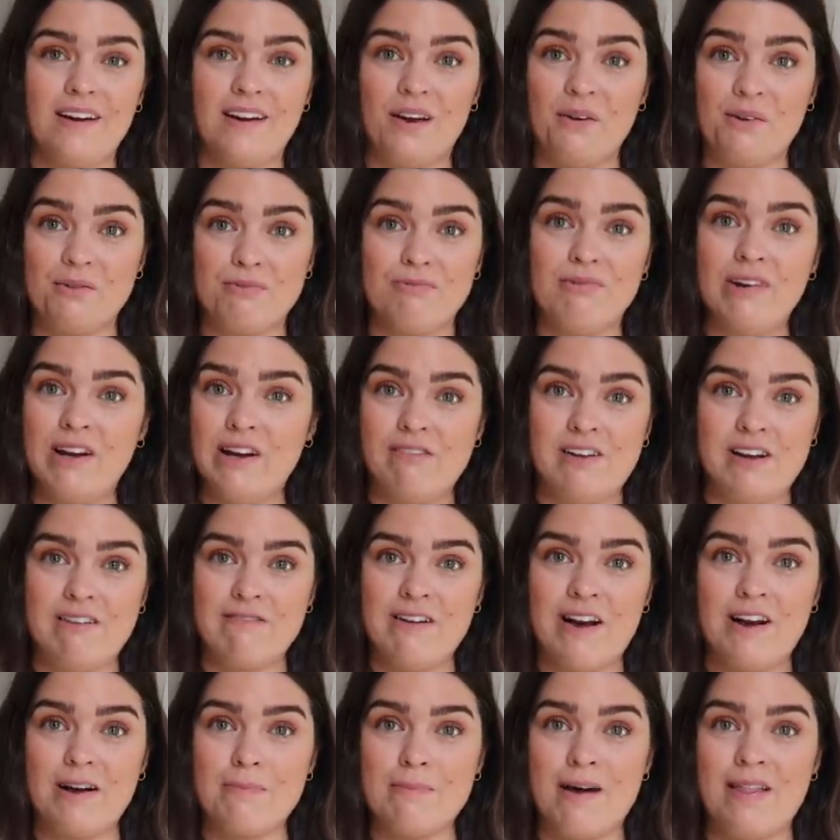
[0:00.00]
And I would really, really
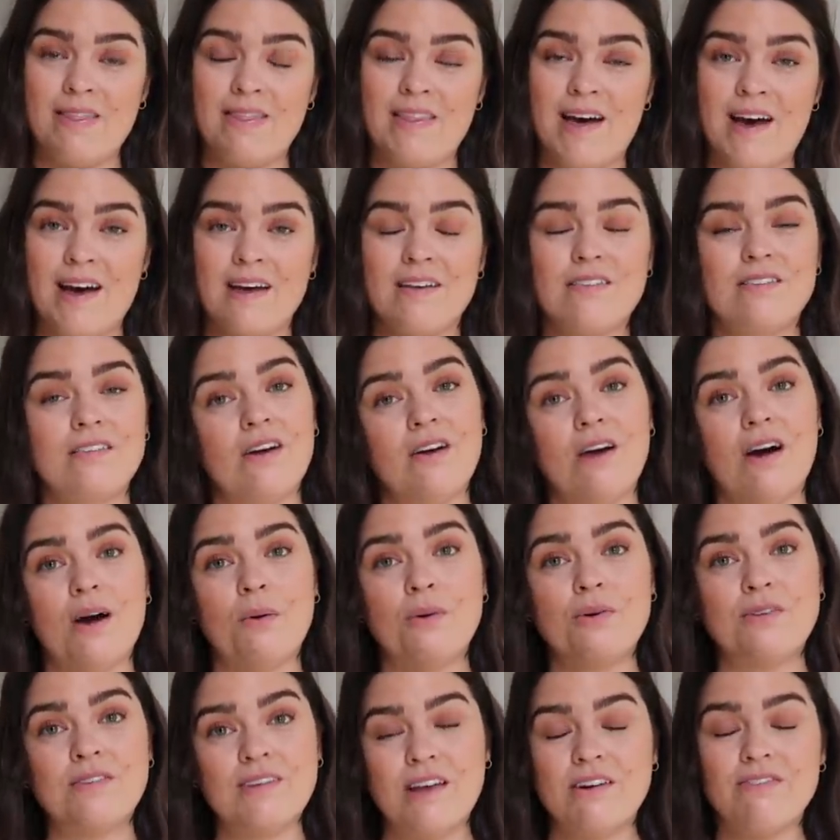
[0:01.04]
recommend that. So I
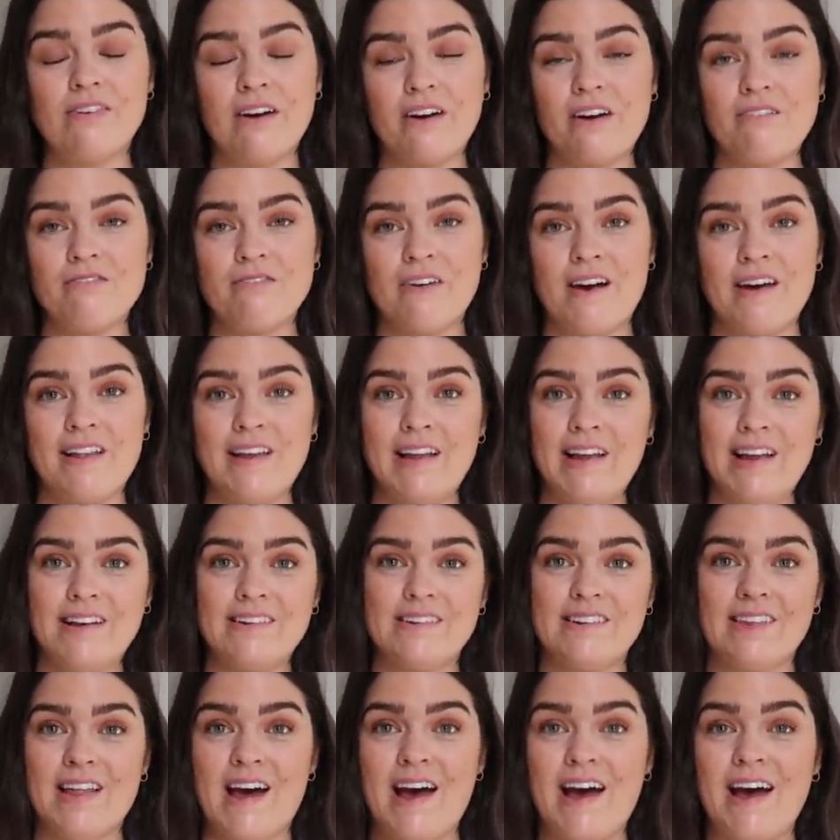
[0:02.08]
will see if I can find the
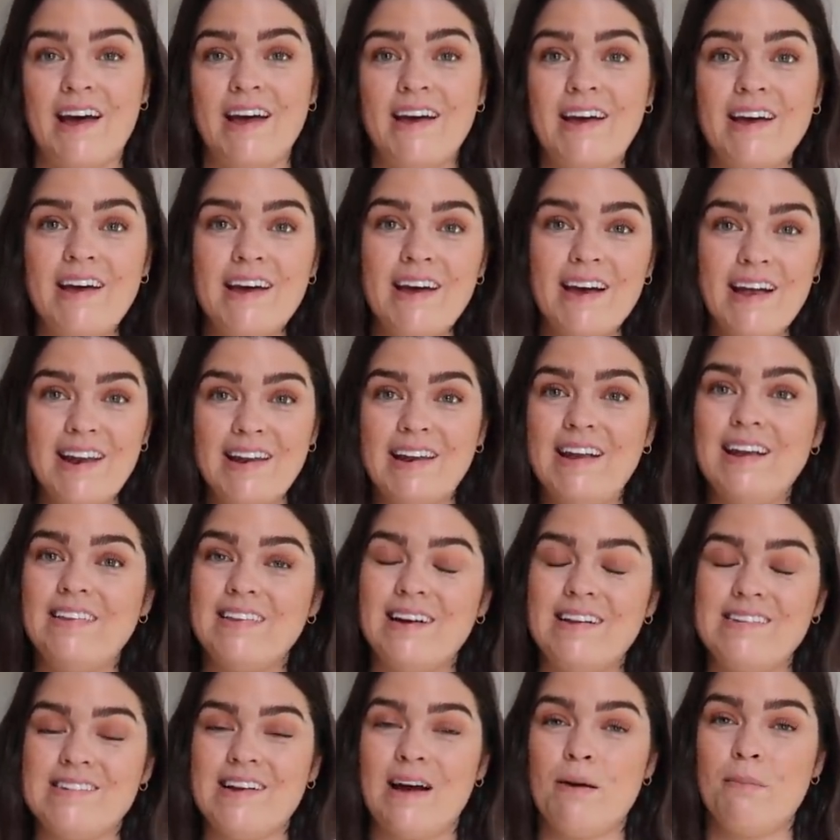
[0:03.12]
link to that and link
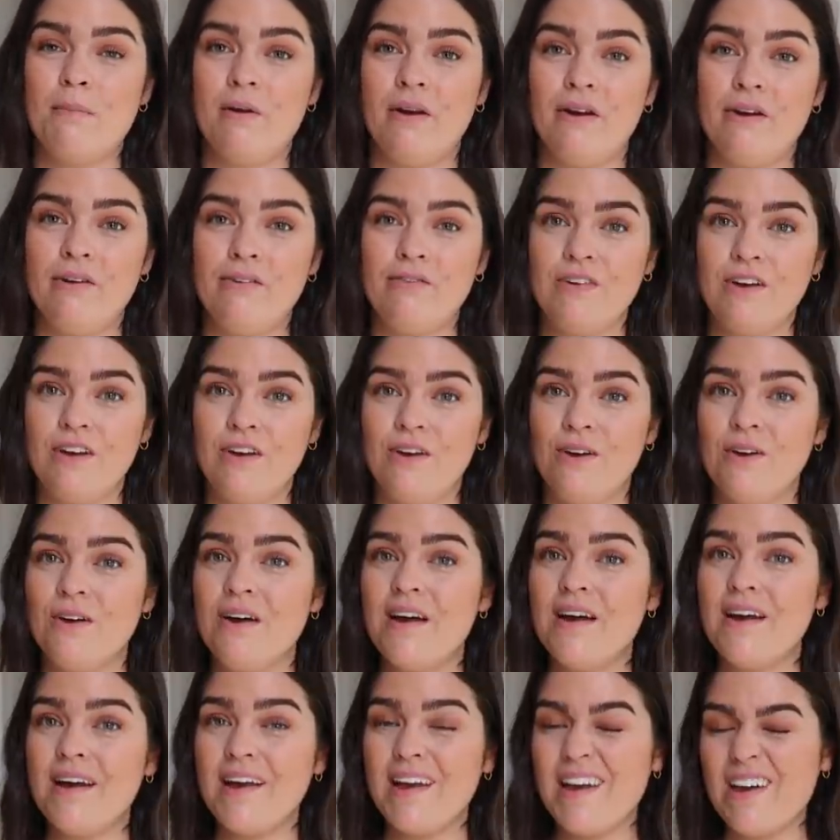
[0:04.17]
that down below for
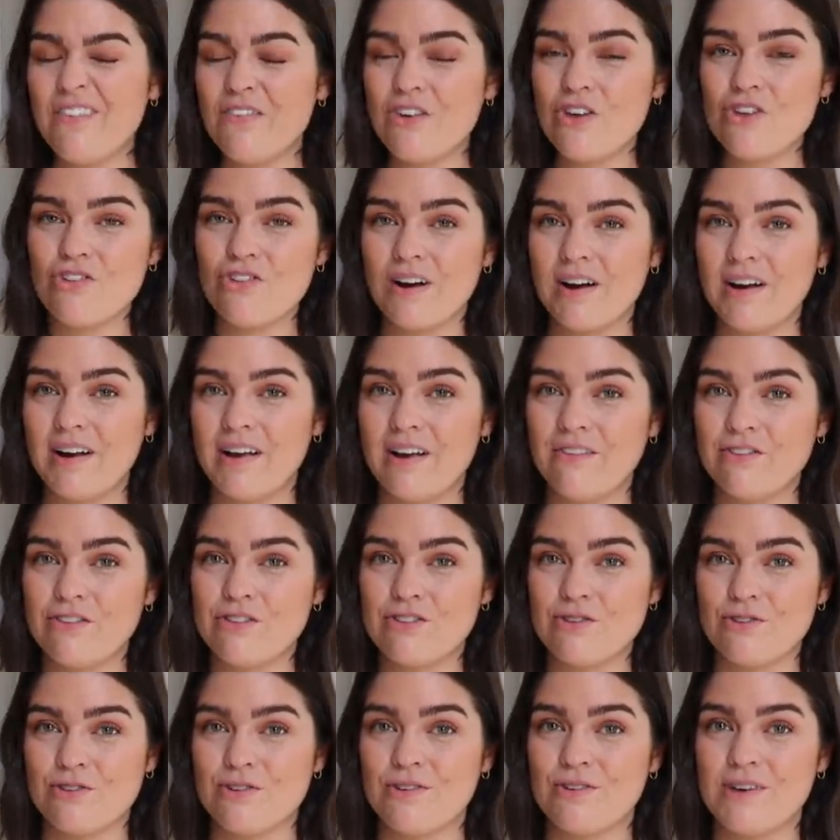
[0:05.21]
you if you're struggling for
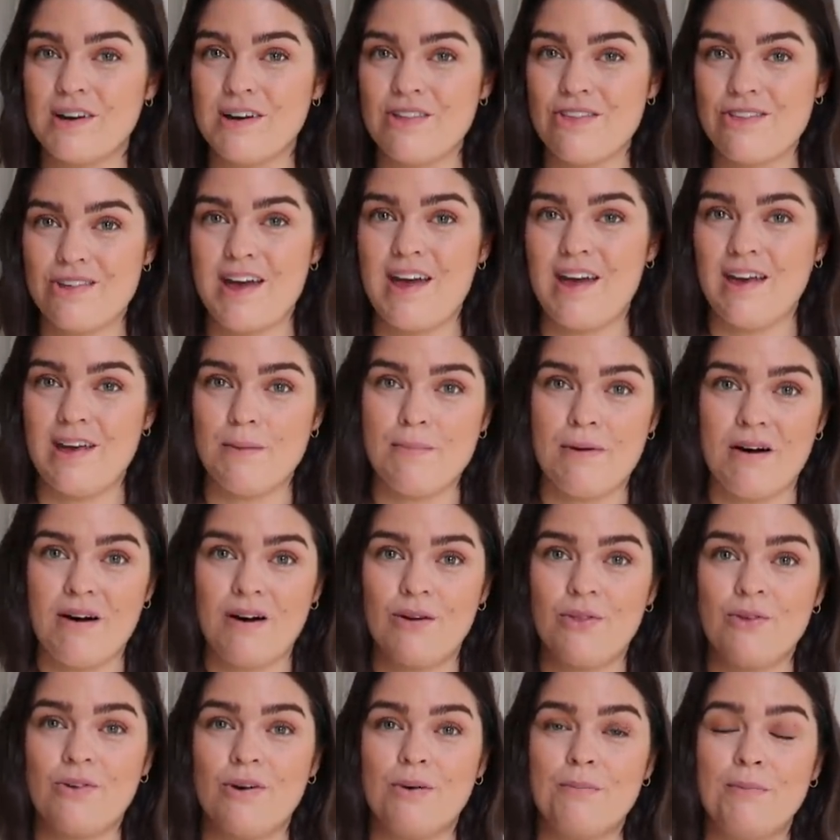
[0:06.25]
storage in your
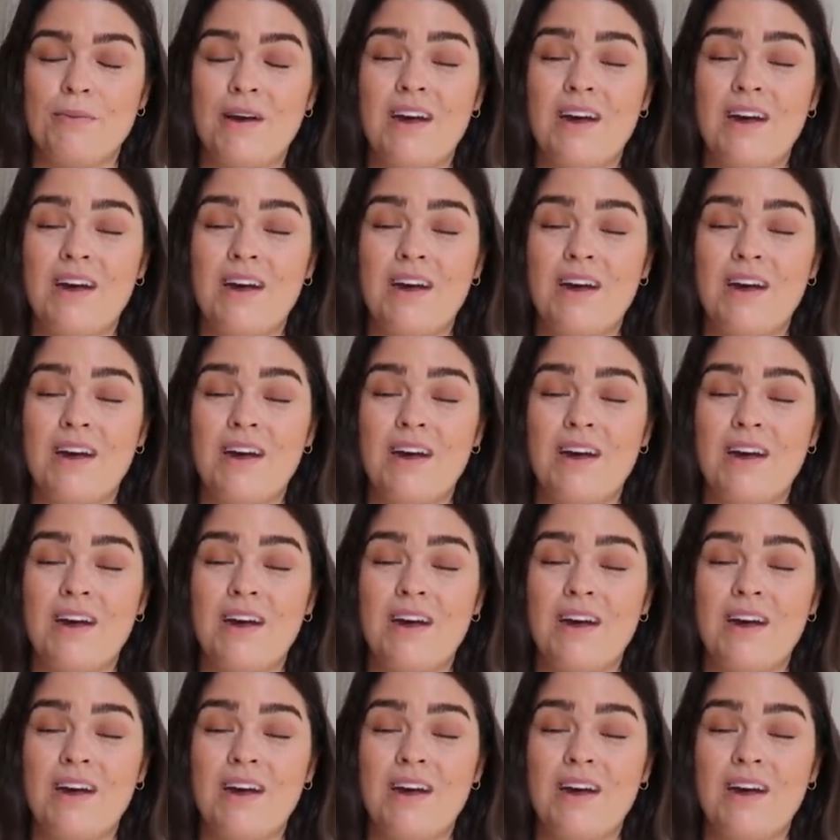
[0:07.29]
bathroom.